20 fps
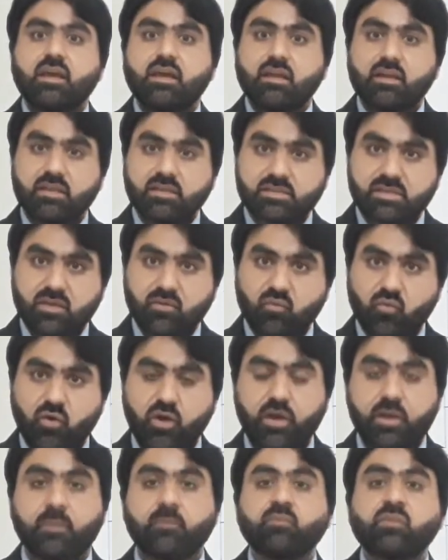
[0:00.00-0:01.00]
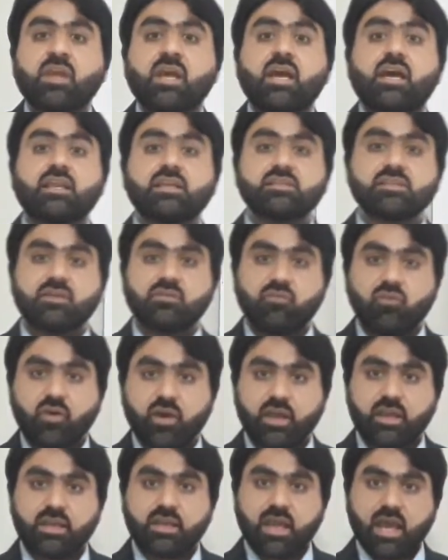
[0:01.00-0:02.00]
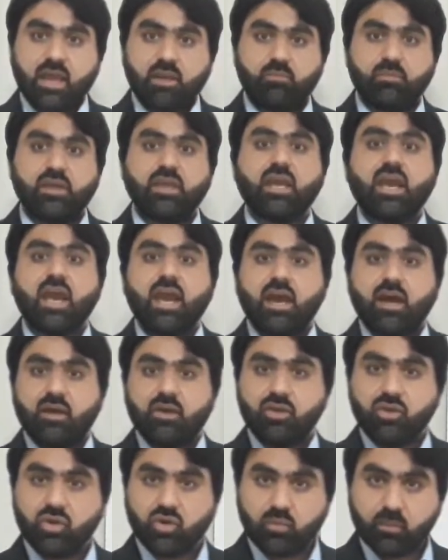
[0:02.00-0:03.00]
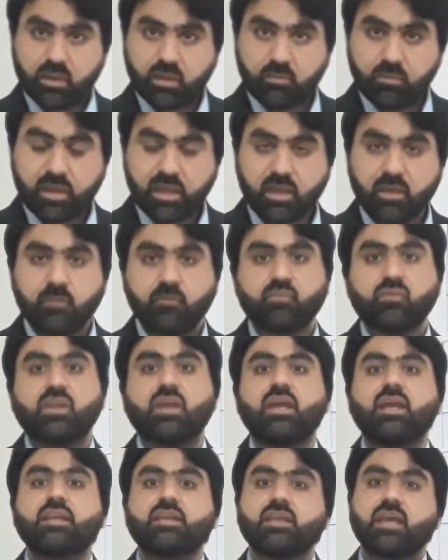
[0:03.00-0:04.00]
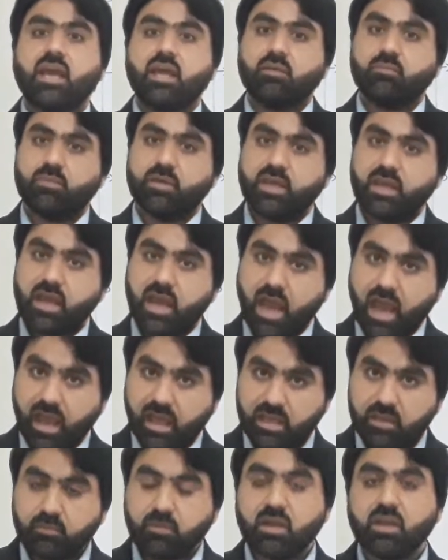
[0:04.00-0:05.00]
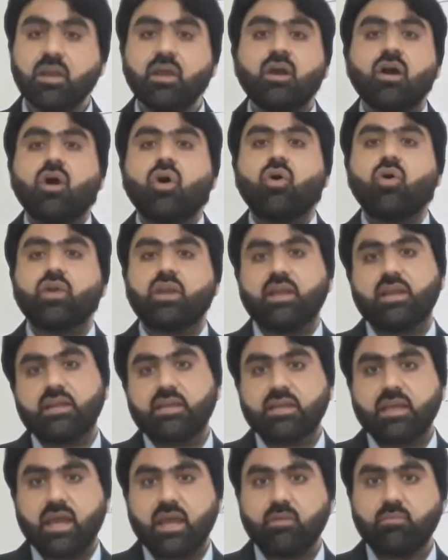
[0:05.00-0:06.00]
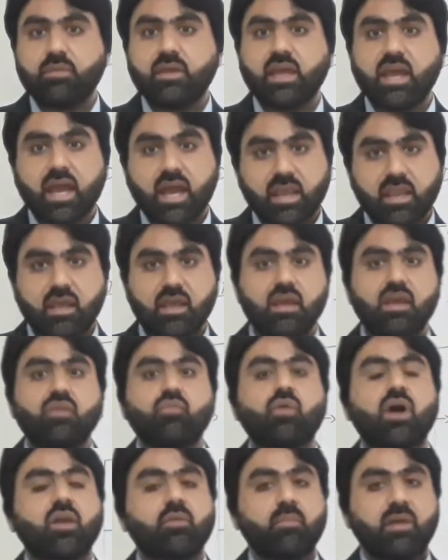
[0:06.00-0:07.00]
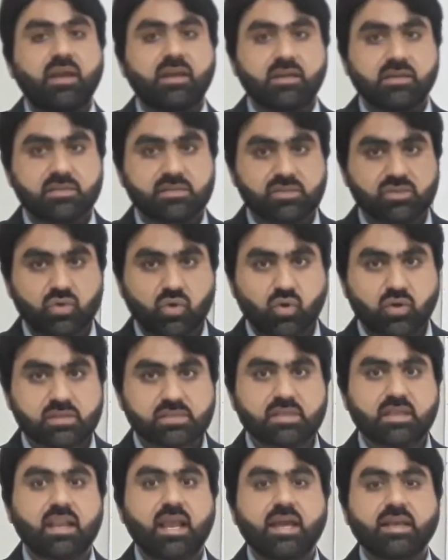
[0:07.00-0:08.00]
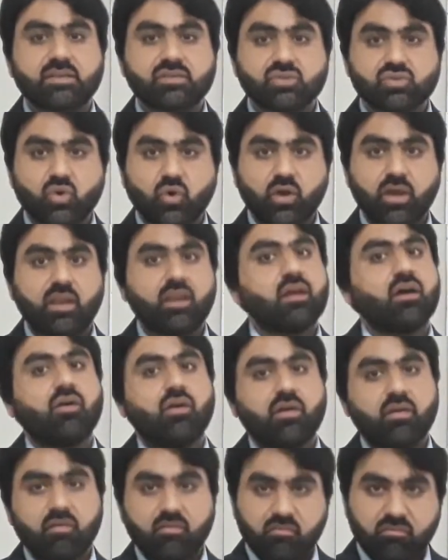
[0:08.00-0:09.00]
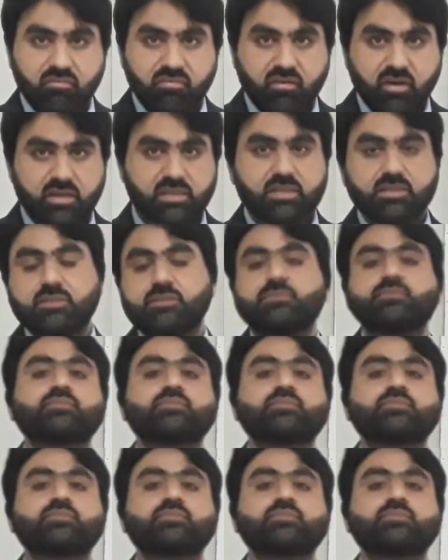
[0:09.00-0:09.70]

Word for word: reservoir. Reservoir can be a human being, it can be animal or it can be any environmental source like soil or water.